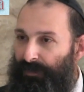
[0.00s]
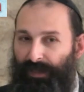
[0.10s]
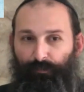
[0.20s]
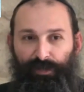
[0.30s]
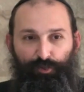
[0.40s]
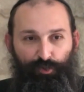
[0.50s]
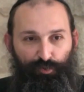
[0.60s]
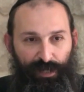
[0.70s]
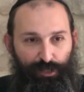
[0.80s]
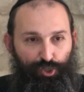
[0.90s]
That way you
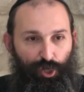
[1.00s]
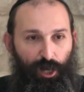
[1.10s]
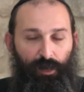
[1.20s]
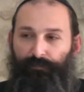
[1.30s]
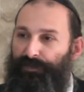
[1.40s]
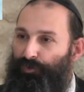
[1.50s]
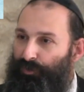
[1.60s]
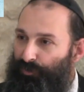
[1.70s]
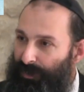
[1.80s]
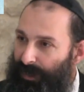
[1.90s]
create jobs,
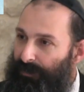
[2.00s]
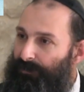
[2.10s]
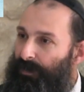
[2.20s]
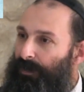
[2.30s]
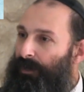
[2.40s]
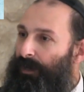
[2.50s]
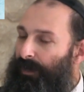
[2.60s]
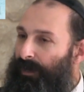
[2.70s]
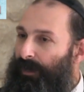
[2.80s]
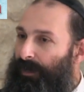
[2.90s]
you create
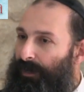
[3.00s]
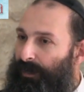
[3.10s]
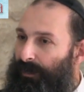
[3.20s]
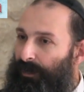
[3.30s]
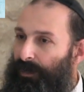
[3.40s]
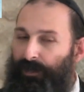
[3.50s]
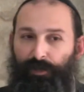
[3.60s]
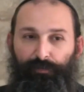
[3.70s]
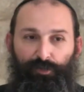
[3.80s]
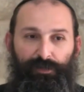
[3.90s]

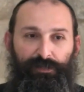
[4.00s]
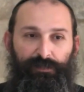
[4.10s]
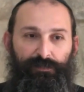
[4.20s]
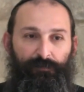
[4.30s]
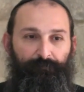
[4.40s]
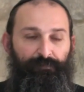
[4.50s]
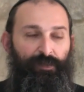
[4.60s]
communities.